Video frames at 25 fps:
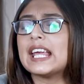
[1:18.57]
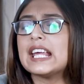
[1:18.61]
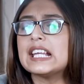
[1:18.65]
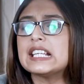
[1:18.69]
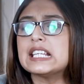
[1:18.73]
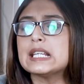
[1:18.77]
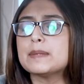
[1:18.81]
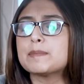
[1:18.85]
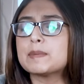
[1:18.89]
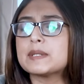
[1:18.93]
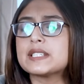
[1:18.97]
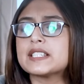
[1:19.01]

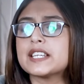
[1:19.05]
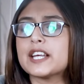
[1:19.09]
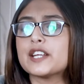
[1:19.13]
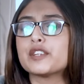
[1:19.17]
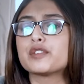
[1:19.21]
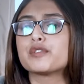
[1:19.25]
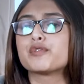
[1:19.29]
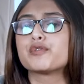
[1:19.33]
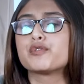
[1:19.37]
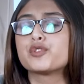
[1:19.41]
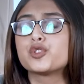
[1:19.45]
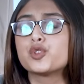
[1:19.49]

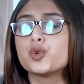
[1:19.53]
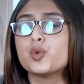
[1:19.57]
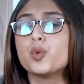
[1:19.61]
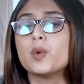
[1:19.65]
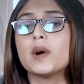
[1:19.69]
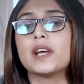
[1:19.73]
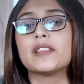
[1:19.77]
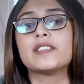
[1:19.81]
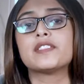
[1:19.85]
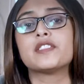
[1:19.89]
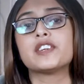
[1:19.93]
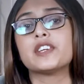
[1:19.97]
80% of two
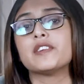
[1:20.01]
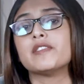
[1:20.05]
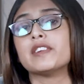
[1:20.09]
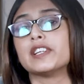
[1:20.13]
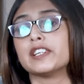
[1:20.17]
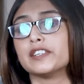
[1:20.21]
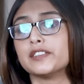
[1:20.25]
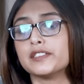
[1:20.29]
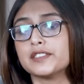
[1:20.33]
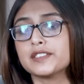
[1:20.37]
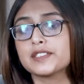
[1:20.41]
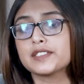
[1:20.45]
and three
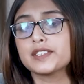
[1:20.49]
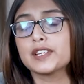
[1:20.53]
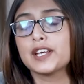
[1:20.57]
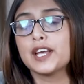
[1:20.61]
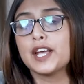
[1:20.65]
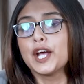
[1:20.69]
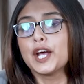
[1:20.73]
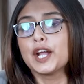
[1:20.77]
wheelers.